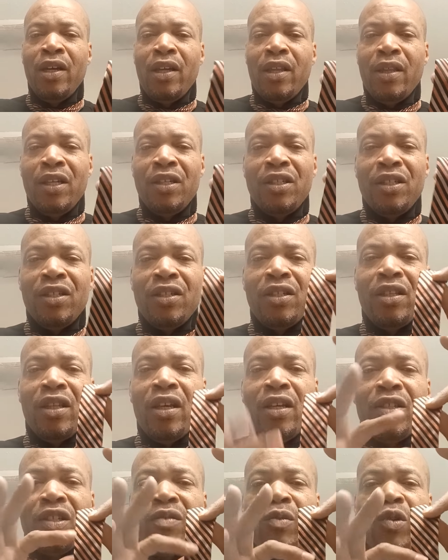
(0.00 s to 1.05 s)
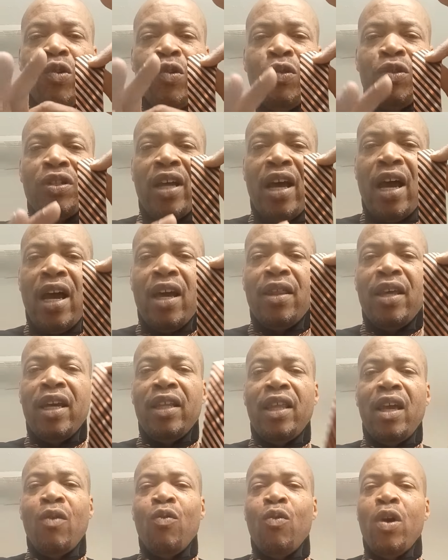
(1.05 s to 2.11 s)
This is the smooth side that
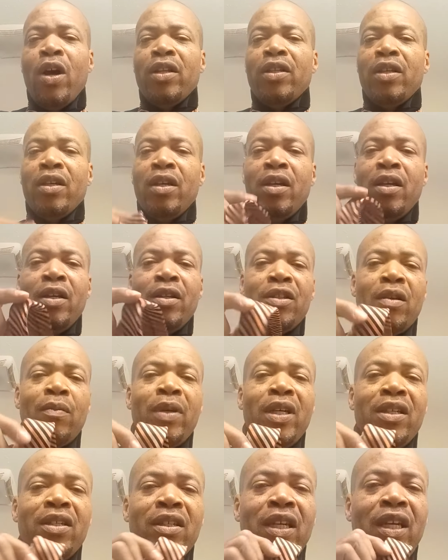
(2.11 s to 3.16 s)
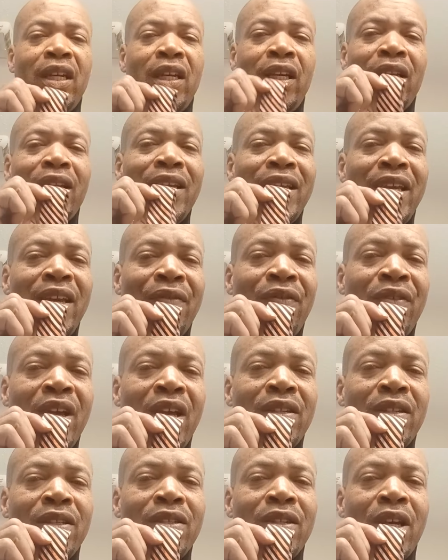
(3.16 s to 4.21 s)
they want to be seen if
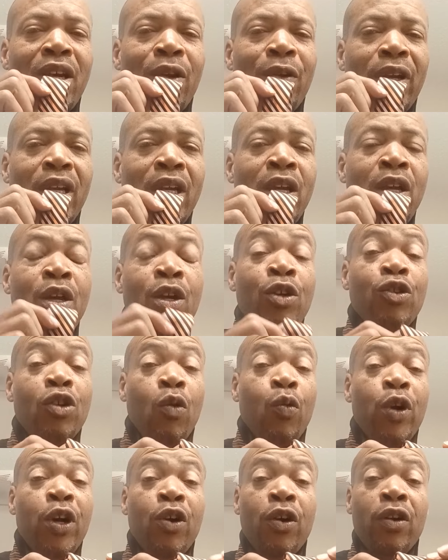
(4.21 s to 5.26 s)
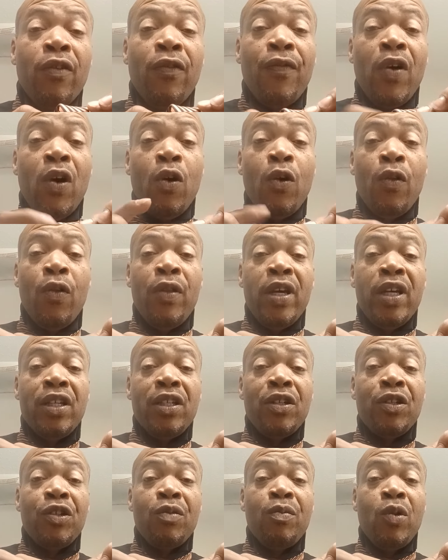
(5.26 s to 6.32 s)
necessary. So we're going to fold this
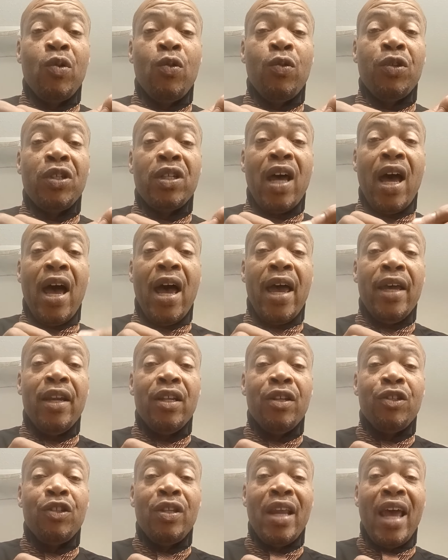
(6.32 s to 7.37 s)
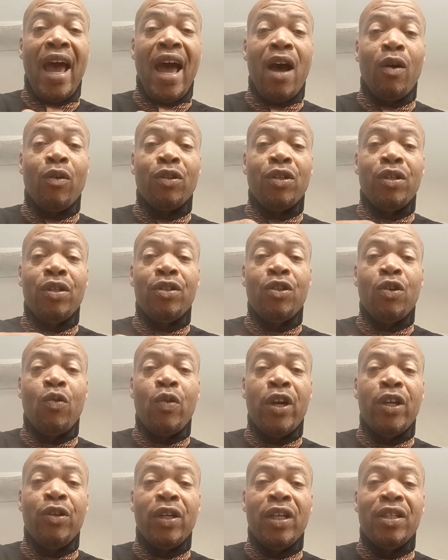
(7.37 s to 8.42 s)
smooth side out to
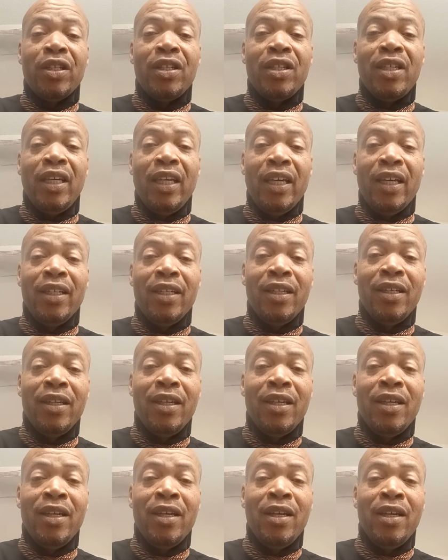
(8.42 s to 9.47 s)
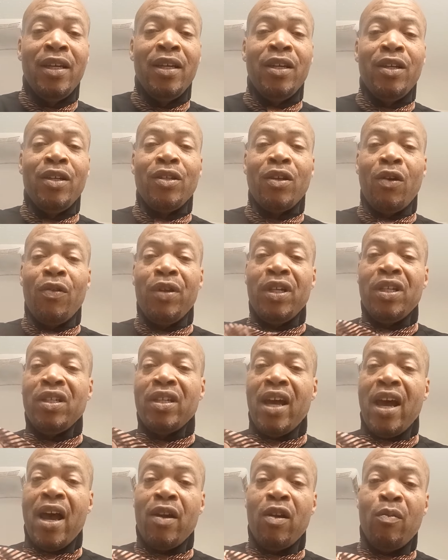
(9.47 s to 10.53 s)
where you can see it. So this
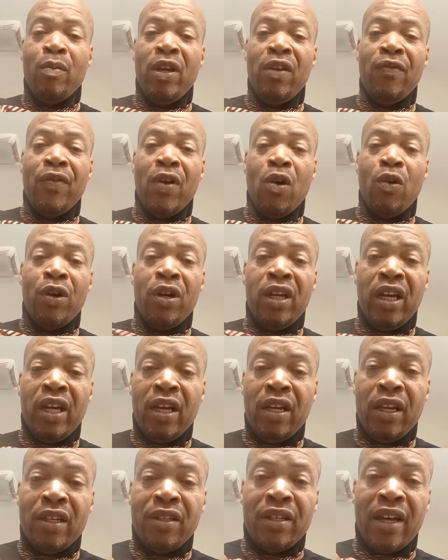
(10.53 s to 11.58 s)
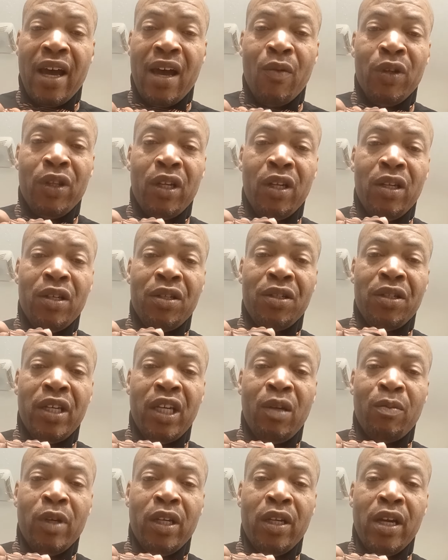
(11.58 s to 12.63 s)
side will be folded in, that side with the little
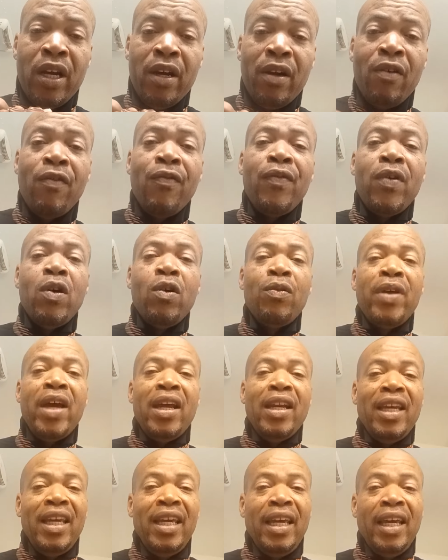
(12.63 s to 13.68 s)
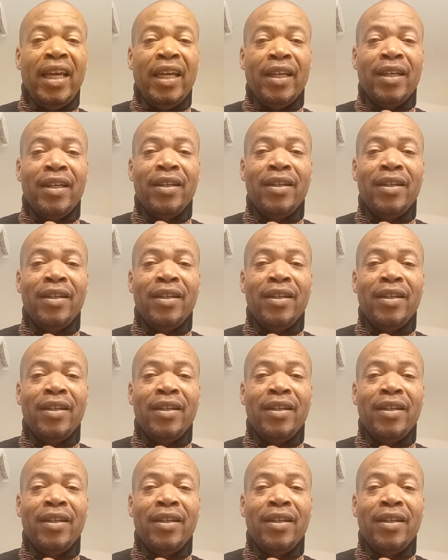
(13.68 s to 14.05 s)
seam in there. Fold that in.